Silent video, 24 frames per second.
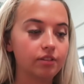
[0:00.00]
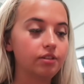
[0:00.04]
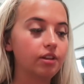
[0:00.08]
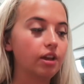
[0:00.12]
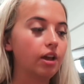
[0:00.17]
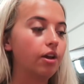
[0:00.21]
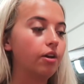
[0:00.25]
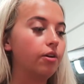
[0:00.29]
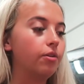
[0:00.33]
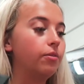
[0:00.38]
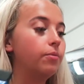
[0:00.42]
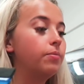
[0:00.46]

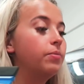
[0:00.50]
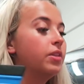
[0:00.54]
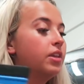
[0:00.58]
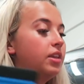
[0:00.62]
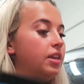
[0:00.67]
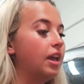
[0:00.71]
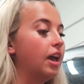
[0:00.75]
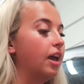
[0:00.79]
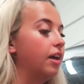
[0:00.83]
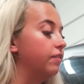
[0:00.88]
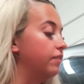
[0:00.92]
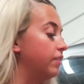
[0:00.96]
So
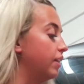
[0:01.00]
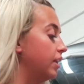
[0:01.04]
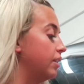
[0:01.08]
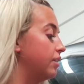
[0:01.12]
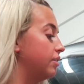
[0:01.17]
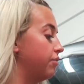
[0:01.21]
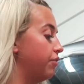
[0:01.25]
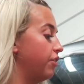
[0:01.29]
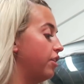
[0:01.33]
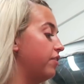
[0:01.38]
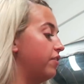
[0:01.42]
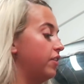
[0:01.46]
yeah, they're
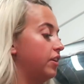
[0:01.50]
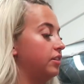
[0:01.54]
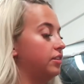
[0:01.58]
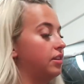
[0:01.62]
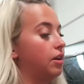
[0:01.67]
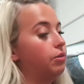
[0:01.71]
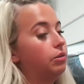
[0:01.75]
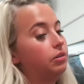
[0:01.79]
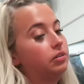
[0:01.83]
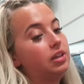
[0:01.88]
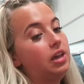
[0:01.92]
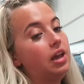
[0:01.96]
the 3 things
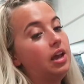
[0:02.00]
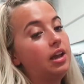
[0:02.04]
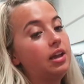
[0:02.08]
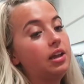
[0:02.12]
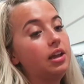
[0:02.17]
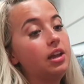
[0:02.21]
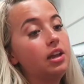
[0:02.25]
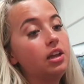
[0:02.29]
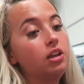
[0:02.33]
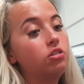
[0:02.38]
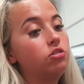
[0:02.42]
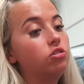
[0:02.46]
I would
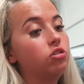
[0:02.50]
say.